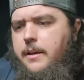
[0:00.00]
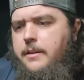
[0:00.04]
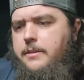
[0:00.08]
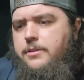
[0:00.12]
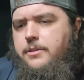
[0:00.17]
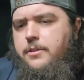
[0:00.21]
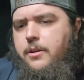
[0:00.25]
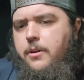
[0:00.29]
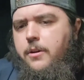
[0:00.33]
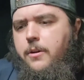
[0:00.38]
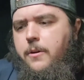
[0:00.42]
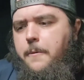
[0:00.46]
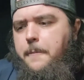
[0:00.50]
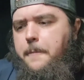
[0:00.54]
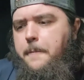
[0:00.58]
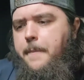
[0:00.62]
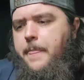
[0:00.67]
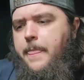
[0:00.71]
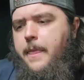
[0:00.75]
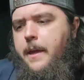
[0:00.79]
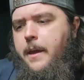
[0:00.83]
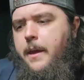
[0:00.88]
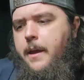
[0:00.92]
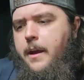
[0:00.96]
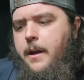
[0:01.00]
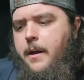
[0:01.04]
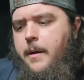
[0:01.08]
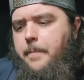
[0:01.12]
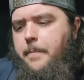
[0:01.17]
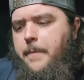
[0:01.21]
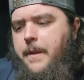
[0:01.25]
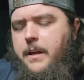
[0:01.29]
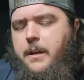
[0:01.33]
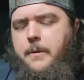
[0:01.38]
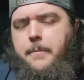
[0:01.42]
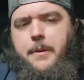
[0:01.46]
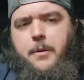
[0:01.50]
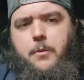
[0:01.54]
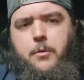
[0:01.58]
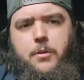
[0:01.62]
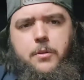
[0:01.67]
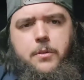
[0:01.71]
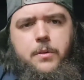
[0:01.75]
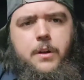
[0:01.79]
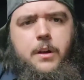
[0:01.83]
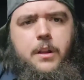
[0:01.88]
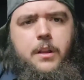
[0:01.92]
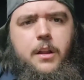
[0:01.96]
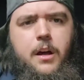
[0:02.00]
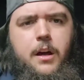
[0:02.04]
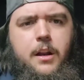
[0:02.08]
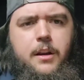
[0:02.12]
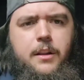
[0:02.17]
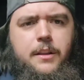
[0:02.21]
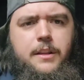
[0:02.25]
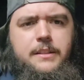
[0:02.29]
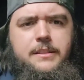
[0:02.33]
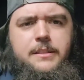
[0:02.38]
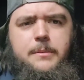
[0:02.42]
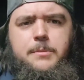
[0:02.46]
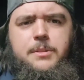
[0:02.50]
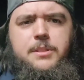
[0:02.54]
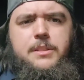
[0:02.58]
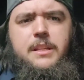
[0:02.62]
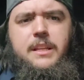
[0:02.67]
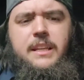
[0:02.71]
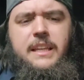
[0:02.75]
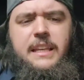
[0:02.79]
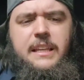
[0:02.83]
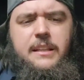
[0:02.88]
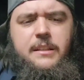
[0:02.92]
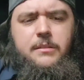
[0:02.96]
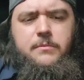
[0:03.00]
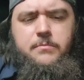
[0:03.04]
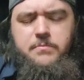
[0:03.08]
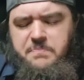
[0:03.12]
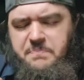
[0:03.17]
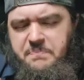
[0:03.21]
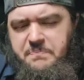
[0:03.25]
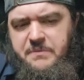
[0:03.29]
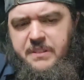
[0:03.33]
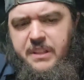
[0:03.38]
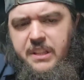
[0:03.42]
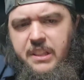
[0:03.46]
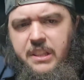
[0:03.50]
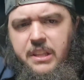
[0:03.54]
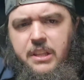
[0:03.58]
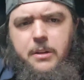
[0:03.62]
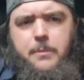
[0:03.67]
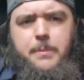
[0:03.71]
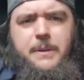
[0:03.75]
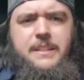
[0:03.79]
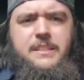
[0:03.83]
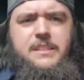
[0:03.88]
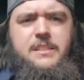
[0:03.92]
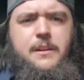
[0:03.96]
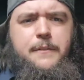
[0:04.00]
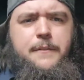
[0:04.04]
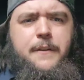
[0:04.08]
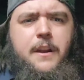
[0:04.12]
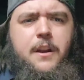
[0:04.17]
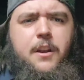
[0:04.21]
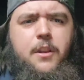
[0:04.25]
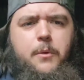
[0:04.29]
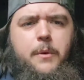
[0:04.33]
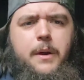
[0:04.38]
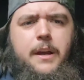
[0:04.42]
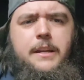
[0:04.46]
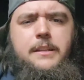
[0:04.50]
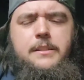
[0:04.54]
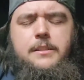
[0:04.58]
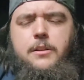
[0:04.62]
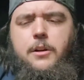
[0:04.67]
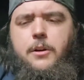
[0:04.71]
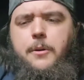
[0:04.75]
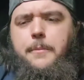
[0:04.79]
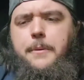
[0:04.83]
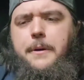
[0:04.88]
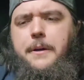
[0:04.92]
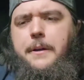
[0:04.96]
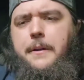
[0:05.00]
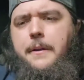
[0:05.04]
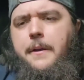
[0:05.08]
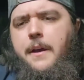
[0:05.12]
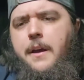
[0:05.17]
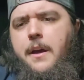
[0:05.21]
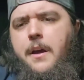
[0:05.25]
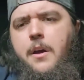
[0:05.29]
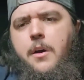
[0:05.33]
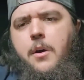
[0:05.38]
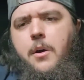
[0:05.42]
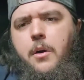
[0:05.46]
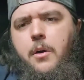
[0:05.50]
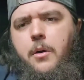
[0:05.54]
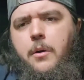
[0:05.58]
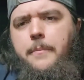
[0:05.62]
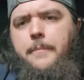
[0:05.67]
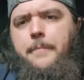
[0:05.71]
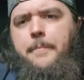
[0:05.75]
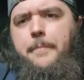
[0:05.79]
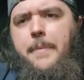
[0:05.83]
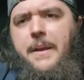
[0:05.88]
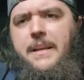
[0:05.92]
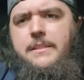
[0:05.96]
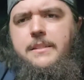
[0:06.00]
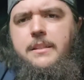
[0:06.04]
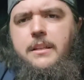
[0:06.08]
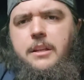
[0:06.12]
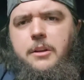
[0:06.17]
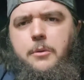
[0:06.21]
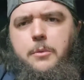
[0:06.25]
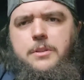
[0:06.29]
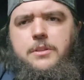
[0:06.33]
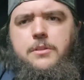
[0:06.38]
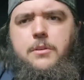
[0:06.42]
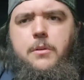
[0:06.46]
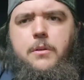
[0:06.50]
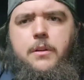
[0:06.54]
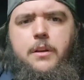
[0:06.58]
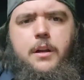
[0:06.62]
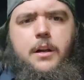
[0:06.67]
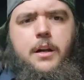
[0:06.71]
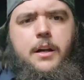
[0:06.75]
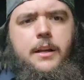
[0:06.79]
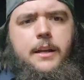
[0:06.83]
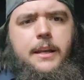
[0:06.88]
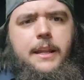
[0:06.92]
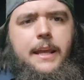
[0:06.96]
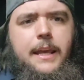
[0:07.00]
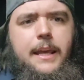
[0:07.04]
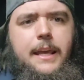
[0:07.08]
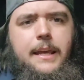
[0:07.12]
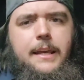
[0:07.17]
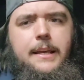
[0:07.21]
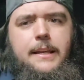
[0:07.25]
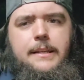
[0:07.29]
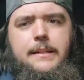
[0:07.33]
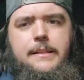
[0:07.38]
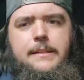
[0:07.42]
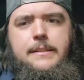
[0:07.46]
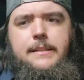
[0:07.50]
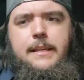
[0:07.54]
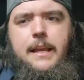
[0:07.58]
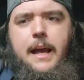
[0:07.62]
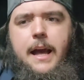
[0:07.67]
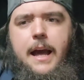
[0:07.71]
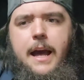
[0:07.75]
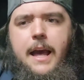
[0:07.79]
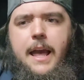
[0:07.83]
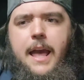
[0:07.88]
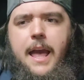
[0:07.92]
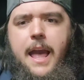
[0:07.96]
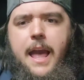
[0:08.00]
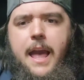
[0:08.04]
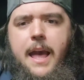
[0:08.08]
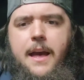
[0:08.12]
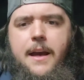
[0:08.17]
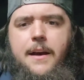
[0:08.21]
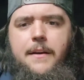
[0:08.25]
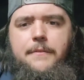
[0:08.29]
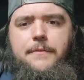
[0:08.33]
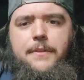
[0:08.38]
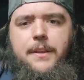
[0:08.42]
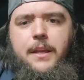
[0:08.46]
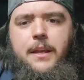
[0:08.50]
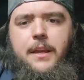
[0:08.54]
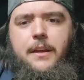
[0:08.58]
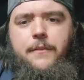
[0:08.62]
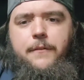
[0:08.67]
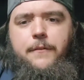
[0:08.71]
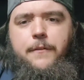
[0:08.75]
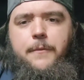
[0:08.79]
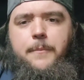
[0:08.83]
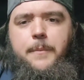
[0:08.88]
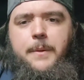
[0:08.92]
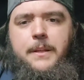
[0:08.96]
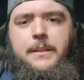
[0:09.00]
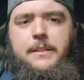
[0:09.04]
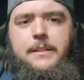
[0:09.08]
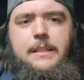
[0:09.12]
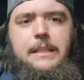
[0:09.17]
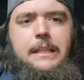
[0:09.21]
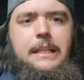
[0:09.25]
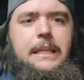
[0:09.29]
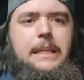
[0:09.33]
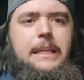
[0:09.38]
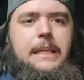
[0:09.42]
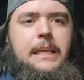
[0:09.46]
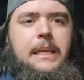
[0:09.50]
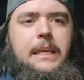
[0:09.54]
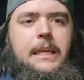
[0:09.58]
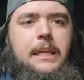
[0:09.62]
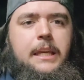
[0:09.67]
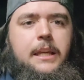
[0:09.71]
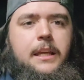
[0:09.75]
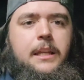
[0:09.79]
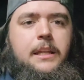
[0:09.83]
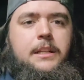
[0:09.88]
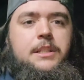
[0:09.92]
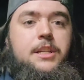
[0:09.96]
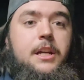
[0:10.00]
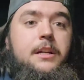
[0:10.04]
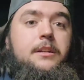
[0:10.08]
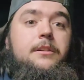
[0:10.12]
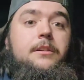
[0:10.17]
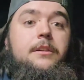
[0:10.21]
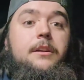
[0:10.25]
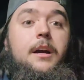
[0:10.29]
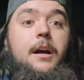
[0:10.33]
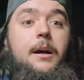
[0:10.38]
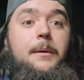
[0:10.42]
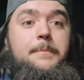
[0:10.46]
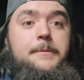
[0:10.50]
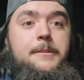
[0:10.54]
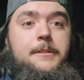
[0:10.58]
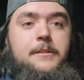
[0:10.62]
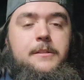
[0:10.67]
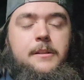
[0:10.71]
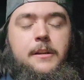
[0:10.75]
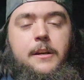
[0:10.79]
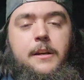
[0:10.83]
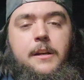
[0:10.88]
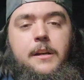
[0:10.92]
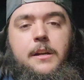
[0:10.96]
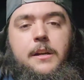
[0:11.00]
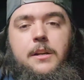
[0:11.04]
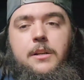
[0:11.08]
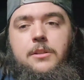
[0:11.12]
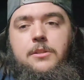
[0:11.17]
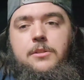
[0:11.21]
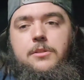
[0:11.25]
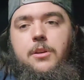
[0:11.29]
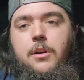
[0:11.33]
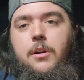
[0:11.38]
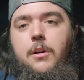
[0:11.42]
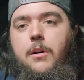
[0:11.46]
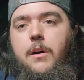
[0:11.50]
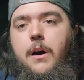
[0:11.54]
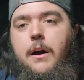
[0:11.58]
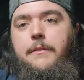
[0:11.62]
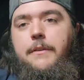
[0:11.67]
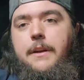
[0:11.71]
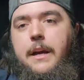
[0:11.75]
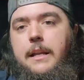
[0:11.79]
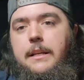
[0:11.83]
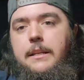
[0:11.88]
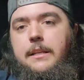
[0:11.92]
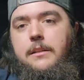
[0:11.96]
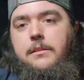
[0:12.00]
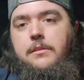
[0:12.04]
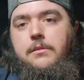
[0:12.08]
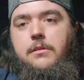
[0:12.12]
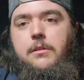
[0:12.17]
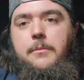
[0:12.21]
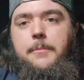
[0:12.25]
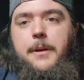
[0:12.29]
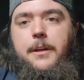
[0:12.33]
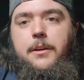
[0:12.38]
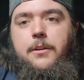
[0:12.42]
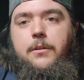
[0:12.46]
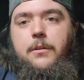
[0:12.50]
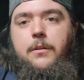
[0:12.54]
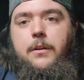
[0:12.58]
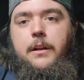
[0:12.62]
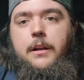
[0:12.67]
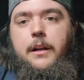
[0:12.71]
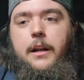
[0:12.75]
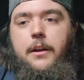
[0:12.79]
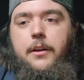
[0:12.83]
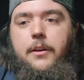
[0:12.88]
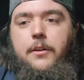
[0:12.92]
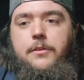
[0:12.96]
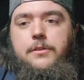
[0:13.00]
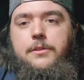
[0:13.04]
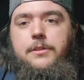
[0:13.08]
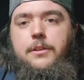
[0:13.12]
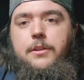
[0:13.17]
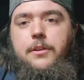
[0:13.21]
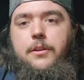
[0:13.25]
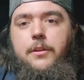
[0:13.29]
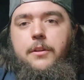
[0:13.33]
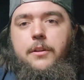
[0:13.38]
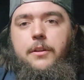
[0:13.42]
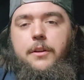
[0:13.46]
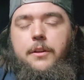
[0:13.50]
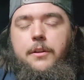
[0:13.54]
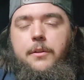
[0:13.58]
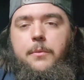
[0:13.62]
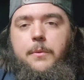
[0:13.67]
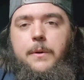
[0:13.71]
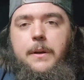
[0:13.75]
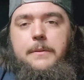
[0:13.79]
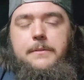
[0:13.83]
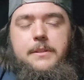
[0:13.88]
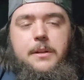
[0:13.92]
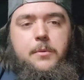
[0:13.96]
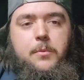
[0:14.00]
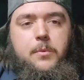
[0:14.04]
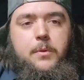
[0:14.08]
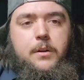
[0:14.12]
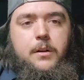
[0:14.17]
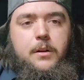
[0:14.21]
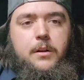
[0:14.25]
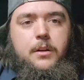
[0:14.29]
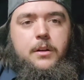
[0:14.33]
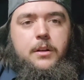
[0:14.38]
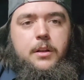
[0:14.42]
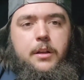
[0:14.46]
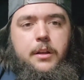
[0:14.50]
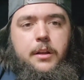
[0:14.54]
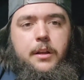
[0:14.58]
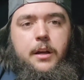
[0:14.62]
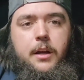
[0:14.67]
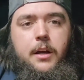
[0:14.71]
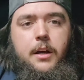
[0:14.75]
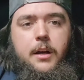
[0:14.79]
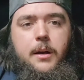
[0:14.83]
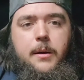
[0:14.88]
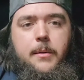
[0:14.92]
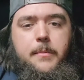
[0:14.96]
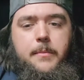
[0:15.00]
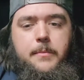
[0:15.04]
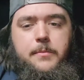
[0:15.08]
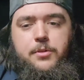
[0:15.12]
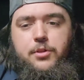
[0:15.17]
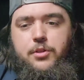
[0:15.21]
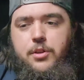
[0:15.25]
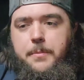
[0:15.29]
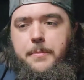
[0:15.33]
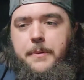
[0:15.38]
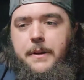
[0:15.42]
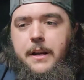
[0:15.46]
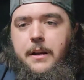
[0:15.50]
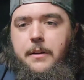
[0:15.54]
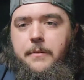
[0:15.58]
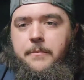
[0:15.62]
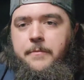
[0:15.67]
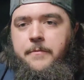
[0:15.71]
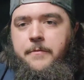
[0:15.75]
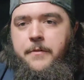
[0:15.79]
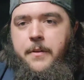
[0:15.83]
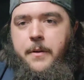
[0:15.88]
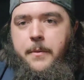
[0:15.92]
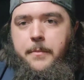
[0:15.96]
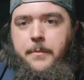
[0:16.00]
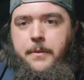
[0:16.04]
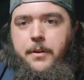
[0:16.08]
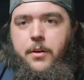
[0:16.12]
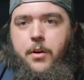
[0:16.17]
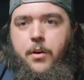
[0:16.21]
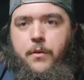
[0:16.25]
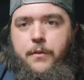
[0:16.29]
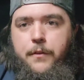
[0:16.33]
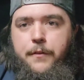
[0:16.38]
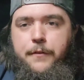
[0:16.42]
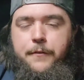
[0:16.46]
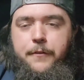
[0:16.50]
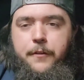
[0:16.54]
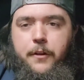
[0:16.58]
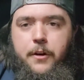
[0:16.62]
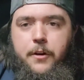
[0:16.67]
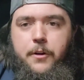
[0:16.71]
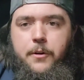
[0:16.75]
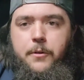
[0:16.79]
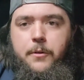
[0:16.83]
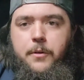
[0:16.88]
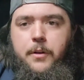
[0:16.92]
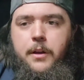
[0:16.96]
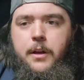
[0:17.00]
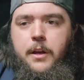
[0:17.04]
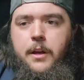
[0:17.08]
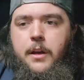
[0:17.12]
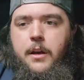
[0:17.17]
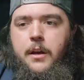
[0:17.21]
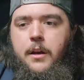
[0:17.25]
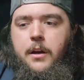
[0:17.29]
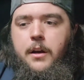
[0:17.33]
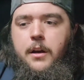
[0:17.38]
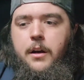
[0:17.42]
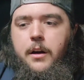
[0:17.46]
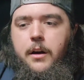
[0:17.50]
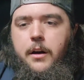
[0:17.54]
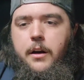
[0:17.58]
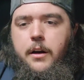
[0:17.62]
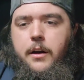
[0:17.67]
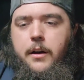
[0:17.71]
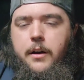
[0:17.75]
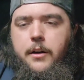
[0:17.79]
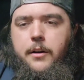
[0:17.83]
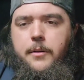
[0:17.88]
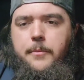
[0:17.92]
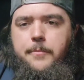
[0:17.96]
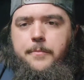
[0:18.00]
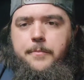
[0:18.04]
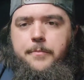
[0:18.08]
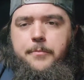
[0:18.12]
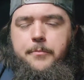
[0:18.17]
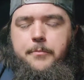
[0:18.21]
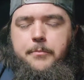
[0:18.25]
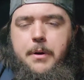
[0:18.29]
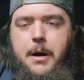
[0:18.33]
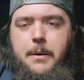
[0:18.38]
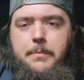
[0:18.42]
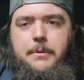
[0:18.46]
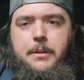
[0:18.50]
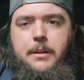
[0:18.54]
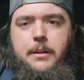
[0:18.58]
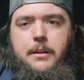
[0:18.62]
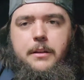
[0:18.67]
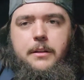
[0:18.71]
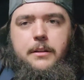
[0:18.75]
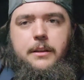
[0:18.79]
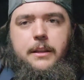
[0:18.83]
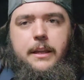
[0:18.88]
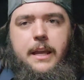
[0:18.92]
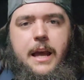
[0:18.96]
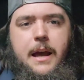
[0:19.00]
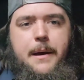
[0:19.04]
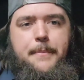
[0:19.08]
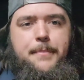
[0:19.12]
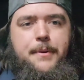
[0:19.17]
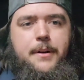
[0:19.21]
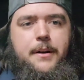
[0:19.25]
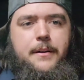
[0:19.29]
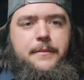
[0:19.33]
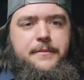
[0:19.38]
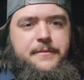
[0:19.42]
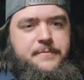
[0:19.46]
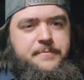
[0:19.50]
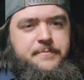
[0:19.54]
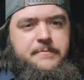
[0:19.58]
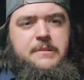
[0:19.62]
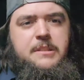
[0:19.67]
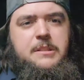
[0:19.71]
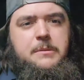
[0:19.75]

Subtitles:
So I'm not gonna be doing a lot on this. I'm just gonna get a little bit of stuff out of the way. But basically what's going on is I have the infamous leaky injector cups. So I've got diesel in my coolant. I noticed it earlier when I was at work. It was dripping out from the overflow. Popped the cap off.